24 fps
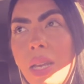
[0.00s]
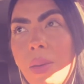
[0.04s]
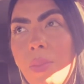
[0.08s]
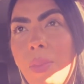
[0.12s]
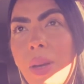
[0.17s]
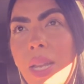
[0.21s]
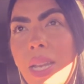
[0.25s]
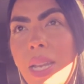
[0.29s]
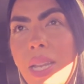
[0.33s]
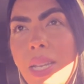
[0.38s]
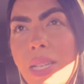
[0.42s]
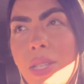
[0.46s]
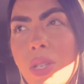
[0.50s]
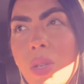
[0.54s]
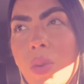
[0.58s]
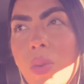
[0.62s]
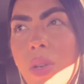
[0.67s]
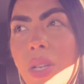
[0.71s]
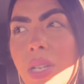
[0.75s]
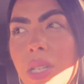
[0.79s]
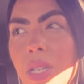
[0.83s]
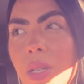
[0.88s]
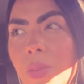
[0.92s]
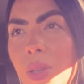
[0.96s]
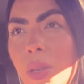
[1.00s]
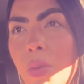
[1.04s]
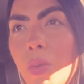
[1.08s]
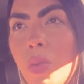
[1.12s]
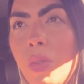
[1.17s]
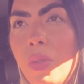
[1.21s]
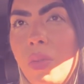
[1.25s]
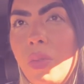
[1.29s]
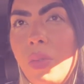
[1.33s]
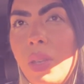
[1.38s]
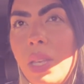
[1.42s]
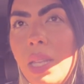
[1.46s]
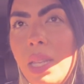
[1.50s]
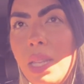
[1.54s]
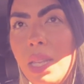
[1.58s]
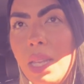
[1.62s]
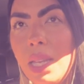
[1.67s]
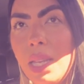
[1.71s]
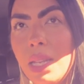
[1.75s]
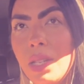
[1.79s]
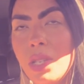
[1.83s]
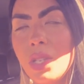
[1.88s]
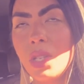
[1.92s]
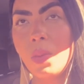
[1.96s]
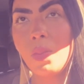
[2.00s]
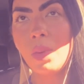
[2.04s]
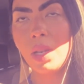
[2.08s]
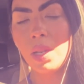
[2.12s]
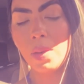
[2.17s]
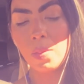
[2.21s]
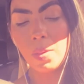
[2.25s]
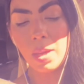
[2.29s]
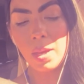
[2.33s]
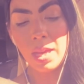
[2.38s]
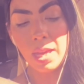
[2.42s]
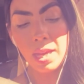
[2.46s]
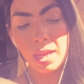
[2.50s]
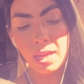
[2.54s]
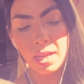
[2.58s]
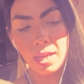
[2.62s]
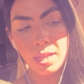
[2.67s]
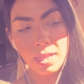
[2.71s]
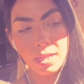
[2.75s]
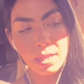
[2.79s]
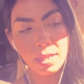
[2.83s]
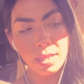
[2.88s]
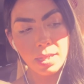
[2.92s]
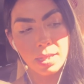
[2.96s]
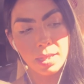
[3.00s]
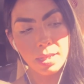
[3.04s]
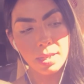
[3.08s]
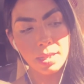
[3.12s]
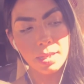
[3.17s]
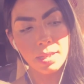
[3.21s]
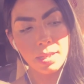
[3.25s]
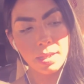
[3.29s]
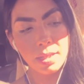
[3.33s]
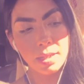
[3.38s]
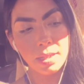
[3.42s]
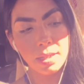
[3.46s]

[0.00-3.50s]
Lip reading: but it's going to be revealing in so many ways,